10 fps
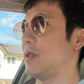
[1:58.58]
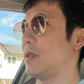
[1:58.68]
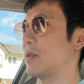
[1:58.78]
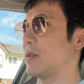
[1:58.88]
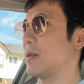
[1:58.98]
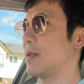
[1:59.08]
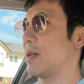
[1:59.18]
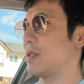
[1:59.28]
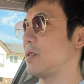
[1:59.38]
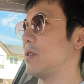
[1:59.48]
year and all
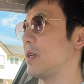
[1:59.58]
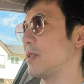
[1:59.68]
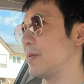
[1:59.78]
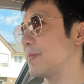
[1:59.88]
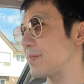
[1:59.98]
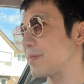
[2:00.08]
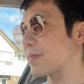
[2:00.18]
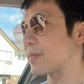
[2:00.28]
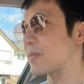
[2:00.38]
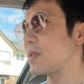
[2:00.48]
that shit.
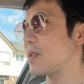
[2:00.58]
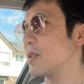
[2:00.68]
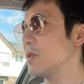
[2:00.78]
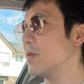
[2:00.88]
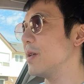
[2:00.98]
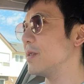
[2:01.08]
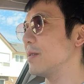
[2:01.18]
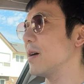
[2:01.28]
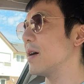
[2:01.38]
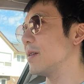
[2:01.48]
So it's
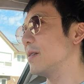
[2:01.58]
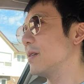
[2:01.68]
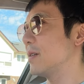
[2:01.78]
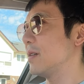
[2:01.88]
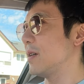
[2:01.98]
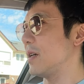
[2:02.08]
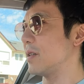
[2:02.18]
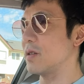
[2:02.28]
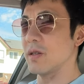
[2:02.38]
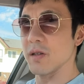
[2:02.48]
not a good